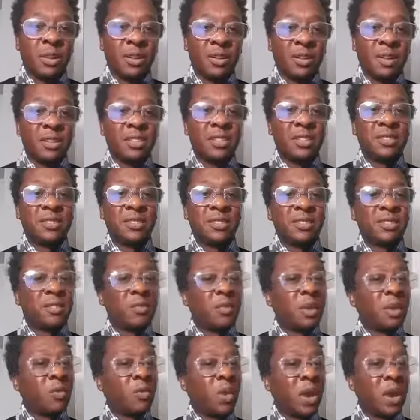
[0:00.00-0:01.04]
They teach us to
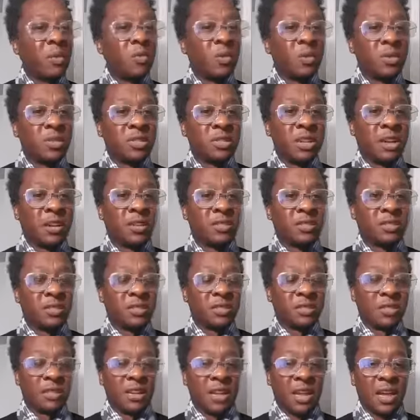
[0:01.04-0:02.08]
be way more
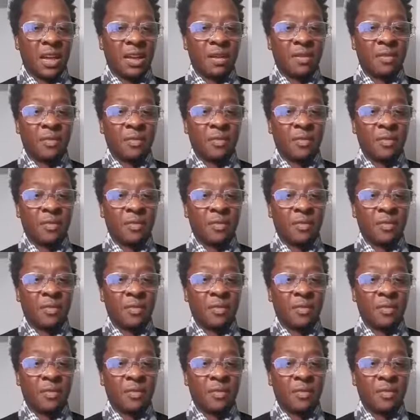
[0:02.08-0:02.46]
intelligent than that.